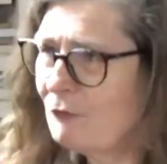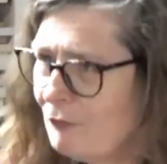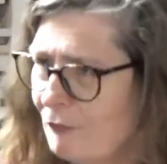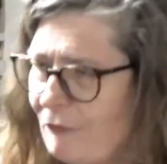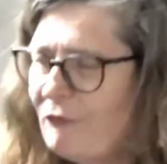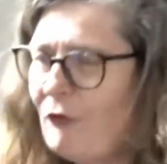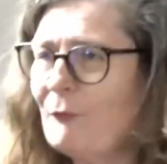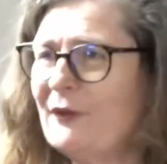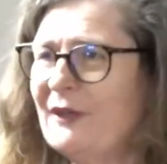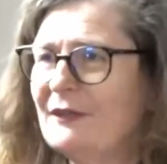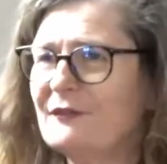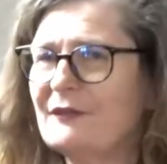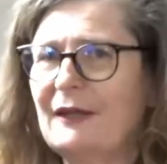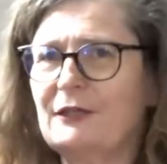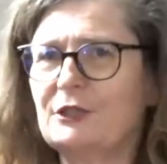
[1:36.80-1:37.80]
from the
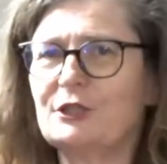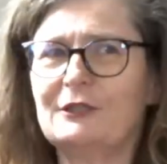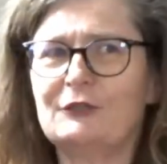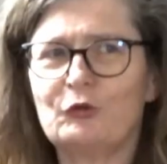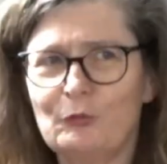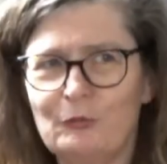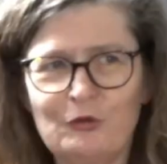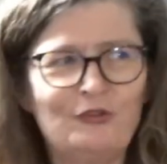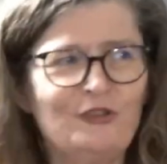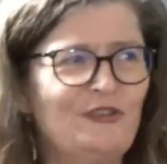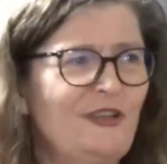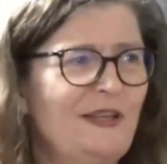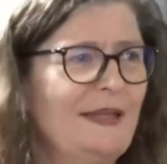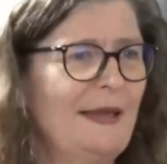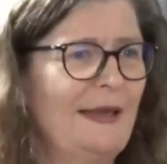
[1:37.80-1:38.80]
international
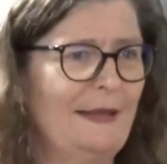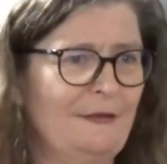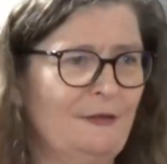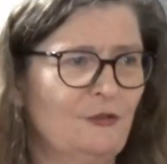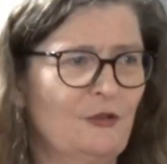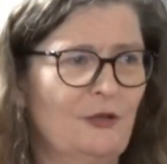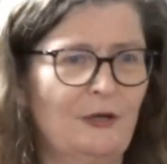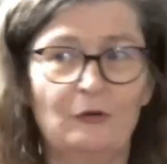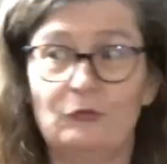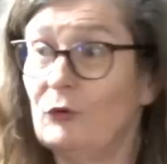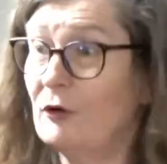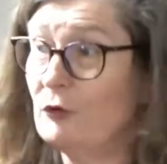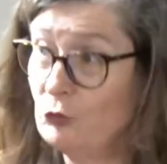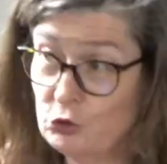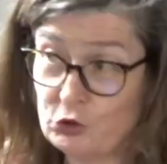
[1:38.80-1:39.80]
community and who
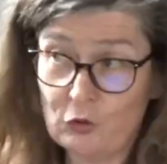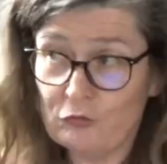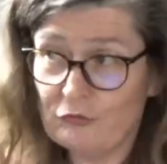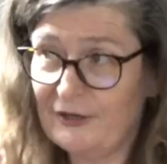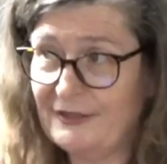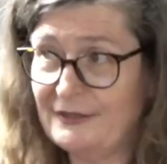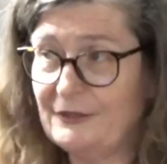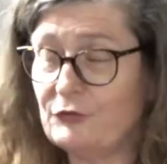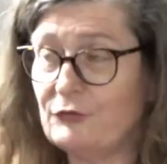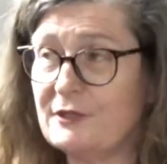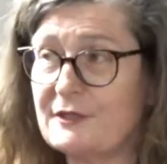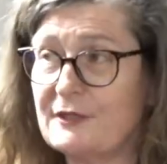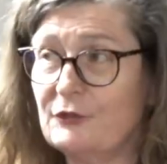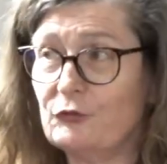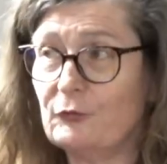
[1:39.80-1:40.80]
show great
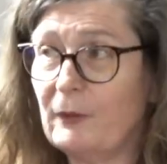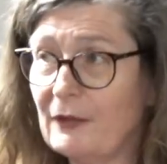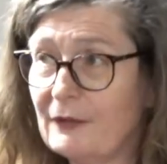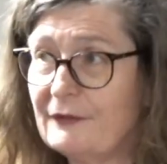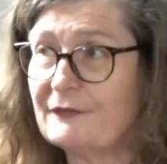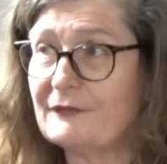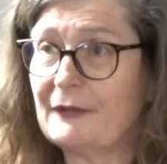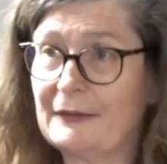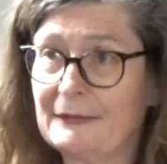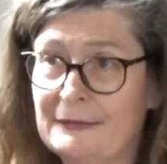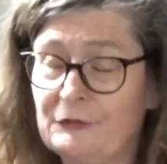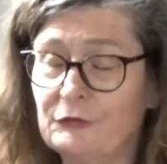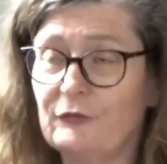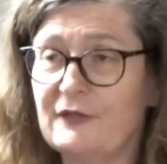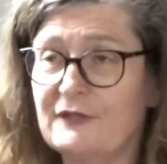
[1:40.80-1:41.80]
interest into Pakistan,
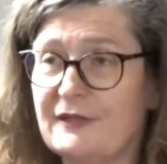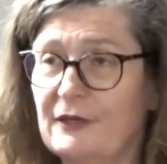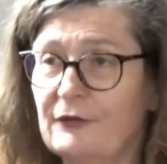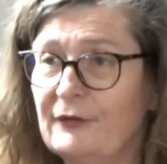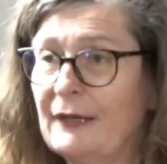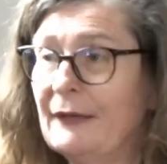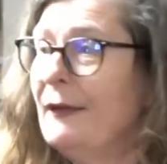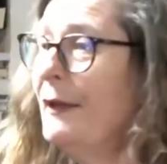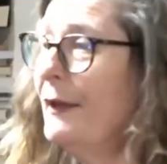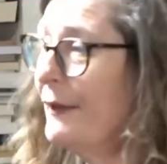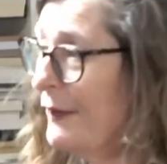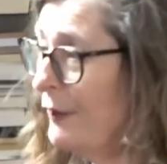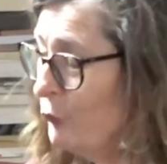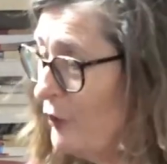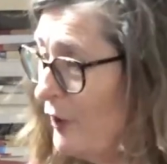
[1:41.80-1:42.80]
into this area. And
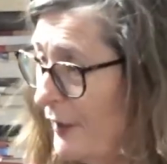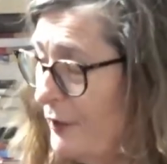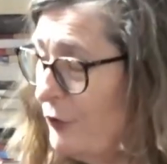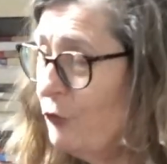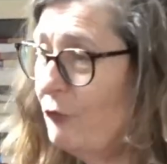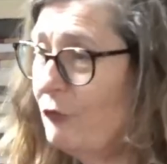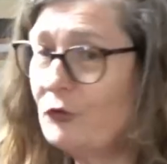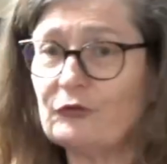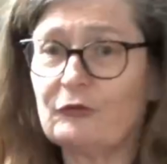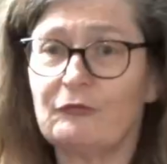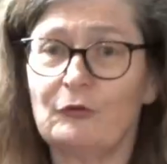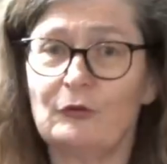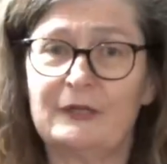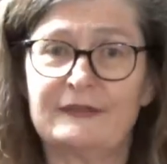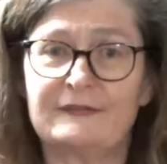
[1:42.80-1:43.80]
I would like to, first of
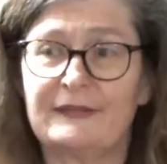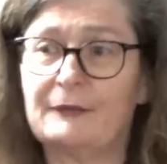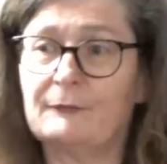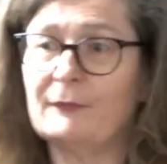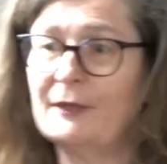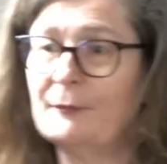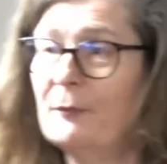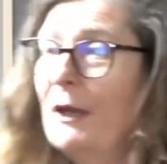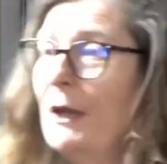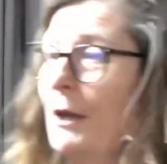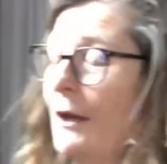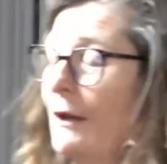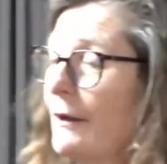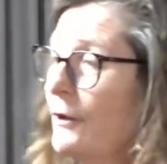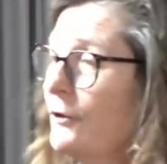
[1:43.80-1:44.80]
all, extend my
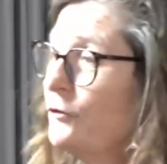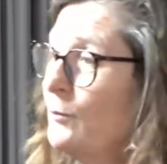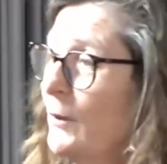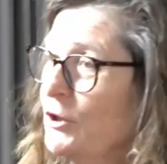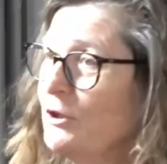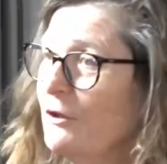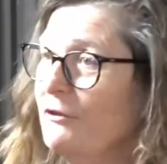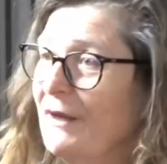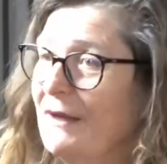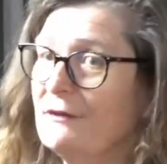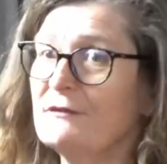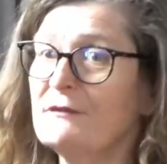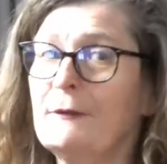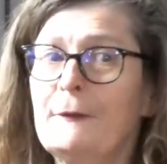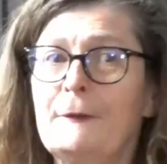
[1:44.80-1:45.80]
special
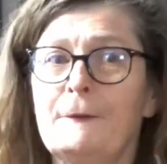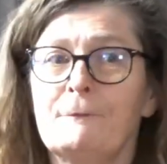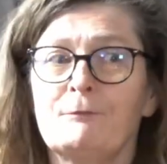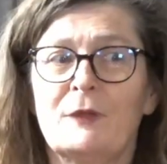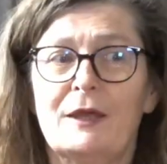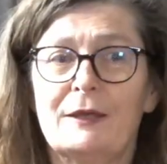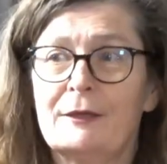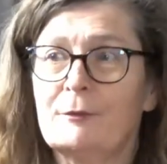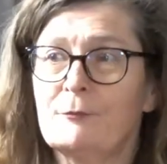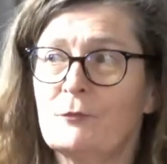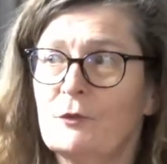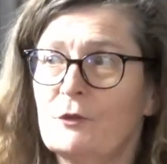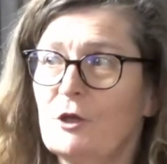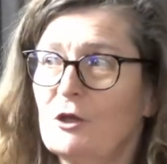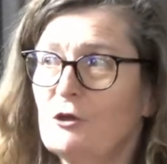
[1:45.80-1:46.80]
thanks
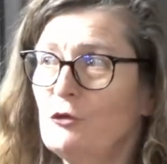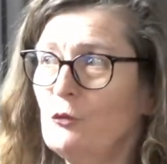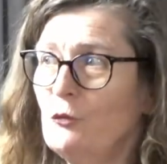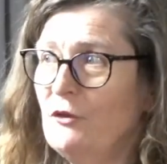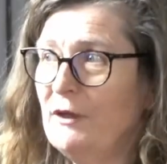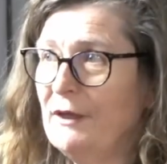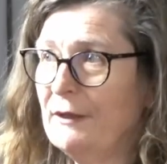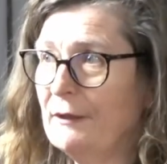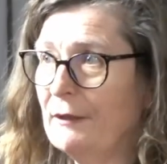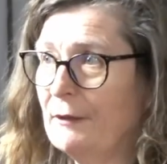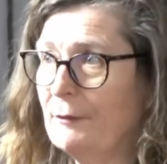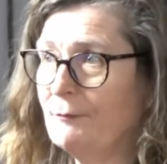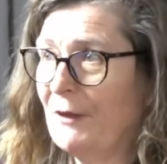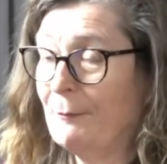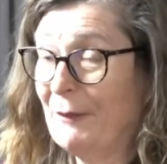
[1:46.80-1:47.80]
to the
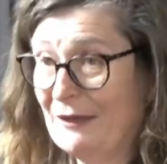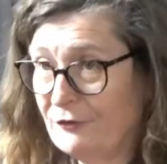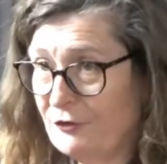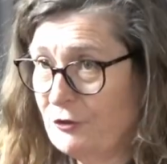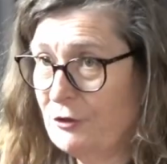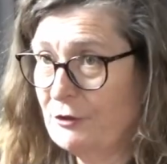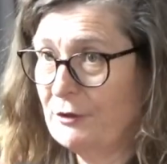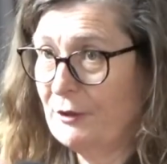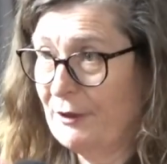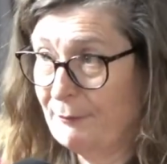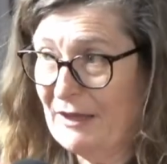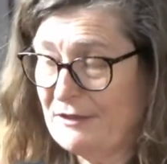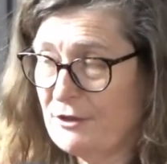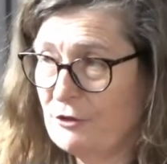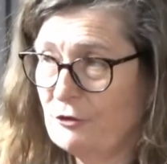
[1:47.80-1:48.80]

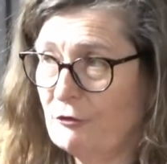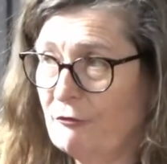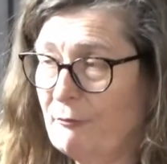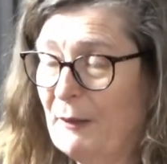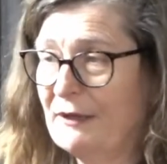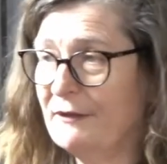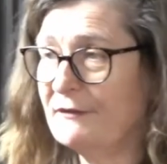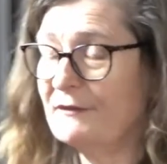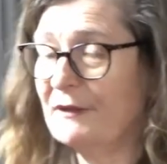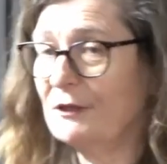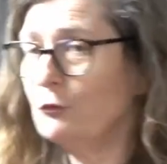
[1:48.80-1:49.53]
ambassador of Pakistan,